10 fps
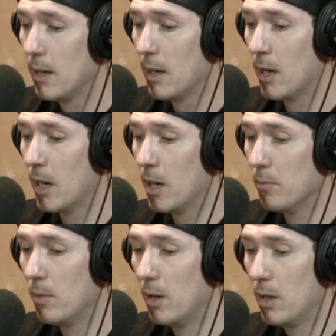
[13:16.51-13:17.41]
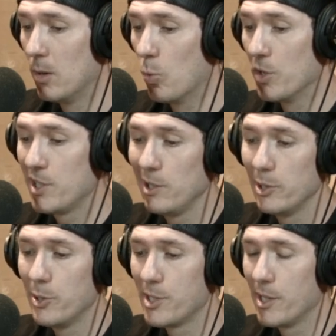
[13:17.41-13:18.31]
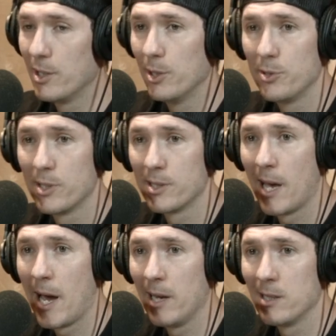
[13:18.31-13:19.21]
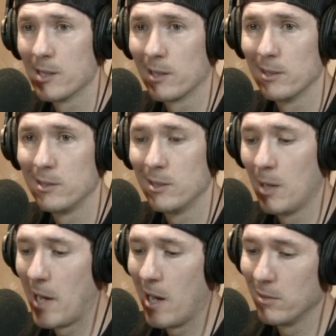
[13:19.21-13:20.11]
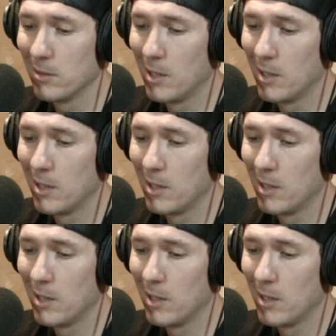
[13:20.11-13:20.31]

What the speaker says: Once he loses that, he's like, look, dude, I'm out.